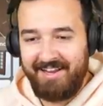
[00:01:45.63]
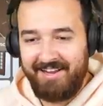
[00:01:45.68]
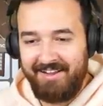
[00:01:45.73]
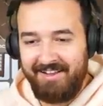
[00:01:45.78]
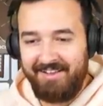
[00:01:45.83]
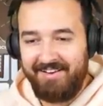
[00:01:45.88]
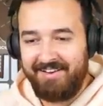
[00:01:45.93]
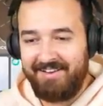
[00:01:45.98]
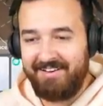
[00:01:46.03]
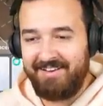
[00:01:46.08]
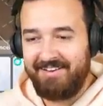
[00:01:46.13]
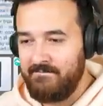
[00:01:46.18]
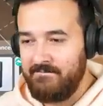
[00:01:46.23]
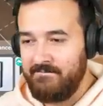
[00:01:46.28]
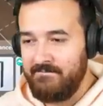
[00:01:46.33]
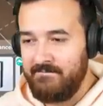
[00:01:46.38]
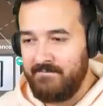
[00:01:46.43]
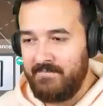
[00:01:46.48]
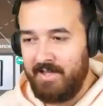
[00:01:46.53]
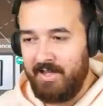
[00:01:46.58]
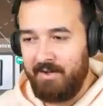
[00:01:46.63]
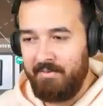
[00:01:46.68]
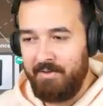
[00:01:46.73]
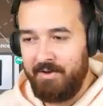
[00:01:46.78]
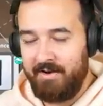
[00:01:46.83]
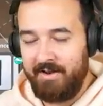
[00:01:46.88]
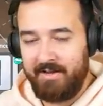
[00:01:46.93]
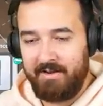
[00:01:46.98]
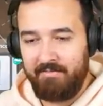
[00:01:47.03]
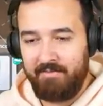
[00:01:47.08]
Hang on. Hmm, I
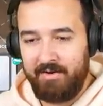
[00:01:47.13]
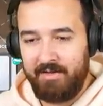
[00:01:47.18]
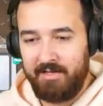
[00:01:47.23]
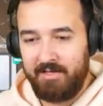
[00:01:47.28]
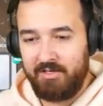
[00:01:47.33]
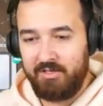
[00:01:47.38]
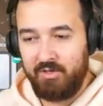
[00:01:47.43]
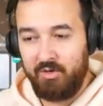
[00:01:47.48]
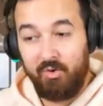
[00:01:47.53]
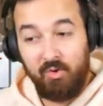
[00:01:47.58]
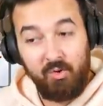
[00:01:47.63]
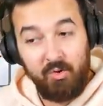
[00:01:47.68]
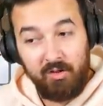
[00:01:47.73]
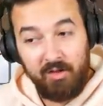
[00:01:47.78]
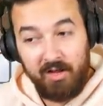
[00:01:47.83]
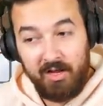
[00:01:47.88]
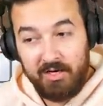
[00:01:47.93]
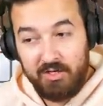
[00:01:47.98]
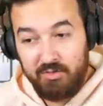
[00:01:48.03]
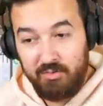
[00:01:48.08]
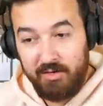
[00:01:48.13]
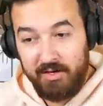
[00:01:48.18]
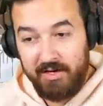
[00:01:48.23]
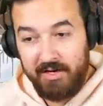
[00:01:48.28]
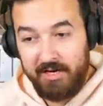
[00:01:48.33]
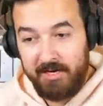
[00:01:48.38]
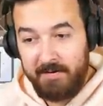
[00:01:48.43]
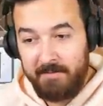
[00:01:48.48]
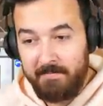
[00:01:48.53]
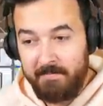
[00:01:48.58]
want like a really tall
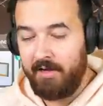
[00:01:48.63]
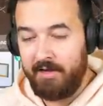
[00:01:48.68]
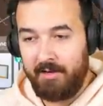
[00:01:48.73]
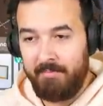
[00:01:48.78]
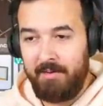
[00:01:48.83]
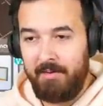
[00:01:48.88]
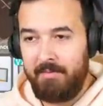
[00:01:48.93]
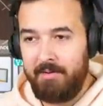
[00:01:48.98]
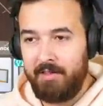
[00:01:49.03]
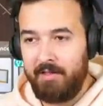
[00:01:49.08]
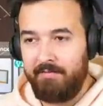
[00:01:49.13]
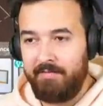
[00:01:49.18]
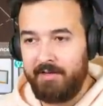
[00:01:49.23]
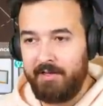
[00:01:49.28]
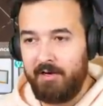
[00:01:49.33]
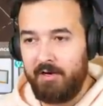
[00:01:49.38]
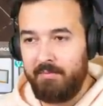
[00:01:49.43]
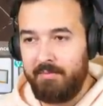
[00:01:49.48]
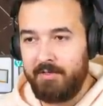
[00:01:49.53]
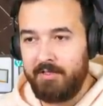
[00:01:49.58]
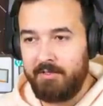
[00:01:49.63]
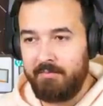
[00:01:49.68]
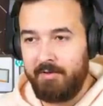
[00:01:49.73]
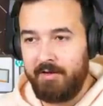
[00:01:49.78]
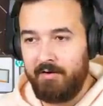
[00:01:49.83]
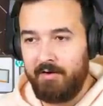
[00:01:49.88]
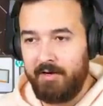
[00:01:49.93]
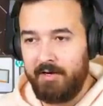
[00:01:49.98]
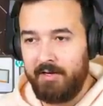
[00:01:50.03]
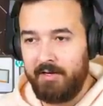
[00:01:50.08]
archway. Okay, maybe leaving it open is a
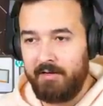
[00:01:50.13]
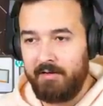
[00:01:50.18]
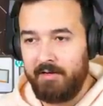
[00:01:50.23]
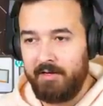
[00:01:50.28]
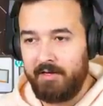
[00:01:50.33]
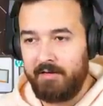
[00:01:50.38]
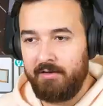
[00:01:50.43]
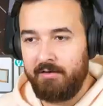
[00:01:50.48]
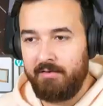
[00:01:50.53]
better idea. Hang